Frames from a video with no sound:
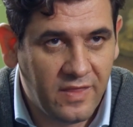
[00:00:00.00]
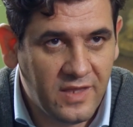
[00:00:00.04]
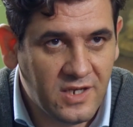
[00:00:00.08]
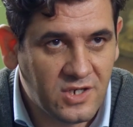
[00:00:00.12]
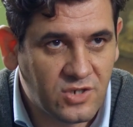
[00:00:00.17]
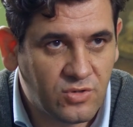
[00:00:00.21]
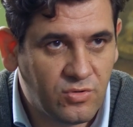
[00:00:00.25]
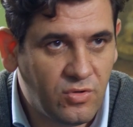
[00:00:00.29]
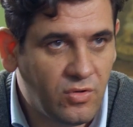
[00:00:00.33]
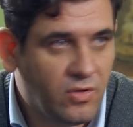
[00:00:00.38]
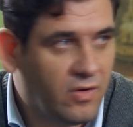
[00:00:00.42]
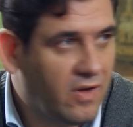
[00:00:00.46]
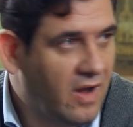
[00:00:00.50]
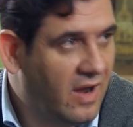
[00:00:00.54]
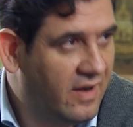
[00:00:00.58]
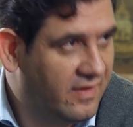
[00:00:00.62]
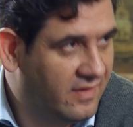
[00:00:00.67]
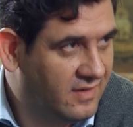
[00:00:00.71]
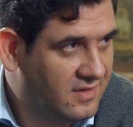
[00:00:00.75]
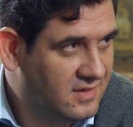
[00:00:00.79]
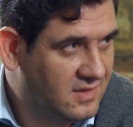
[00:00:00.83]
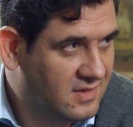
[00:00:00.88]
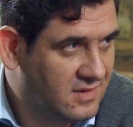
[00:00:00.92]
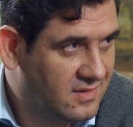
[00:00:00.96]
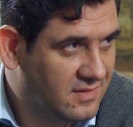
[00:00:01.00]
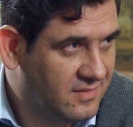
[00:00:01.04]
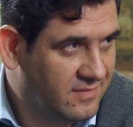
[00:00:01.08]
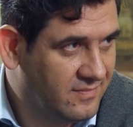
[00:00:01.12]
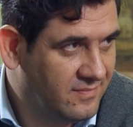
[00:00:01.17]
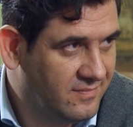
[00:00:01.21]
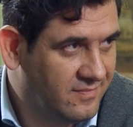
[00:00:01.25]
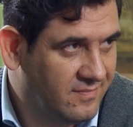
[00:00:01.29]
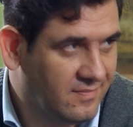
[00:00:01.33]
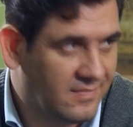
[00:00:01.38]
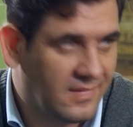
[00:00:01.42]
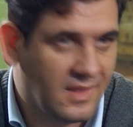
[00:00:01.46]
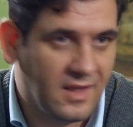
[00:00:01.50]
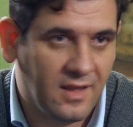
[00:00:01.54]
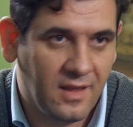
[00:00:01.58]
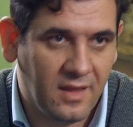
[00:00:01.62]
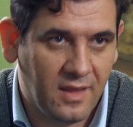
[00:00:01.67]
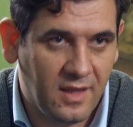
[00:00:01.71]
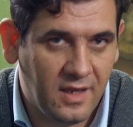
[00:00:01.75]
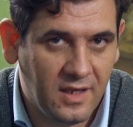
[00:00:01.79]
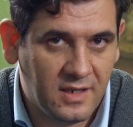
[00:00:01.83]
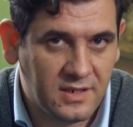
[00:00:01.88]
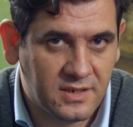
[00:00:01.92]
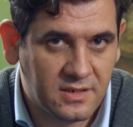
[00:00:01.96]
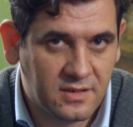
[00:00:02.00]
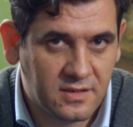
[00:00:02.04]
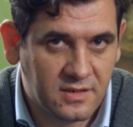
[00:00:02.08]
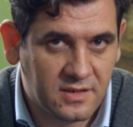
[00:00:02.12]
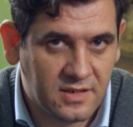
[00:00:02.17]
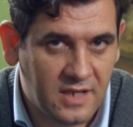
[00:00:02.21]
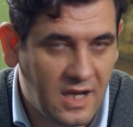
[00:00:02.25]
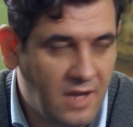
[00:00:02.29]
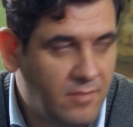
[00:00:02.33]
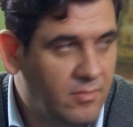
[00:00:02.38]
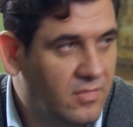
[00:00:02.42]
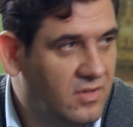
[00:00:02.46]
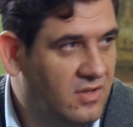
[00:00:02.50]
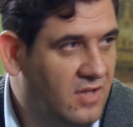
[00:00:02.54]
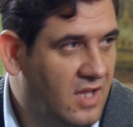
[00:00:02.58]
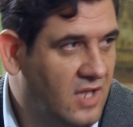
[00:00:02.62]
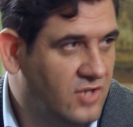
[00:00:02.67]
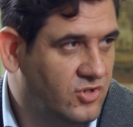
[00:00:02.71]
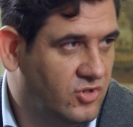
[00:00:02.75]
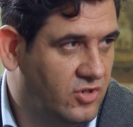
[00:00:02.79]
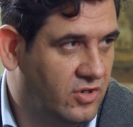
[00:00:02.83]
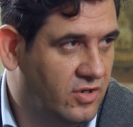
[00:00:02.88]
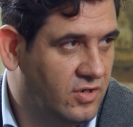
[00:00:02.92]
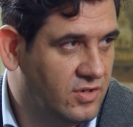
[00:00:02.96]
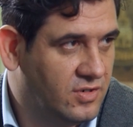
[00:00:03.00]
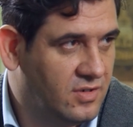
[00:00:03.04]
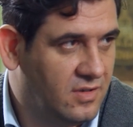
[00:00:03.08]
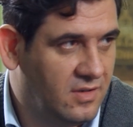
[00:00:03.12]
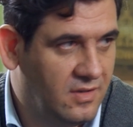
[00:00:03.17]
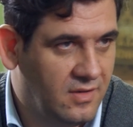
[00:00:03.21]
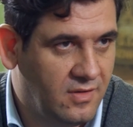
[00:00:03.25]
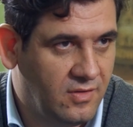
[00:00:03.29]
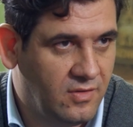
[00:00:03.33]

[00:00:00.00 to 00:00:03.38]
these two currents is same dangerous.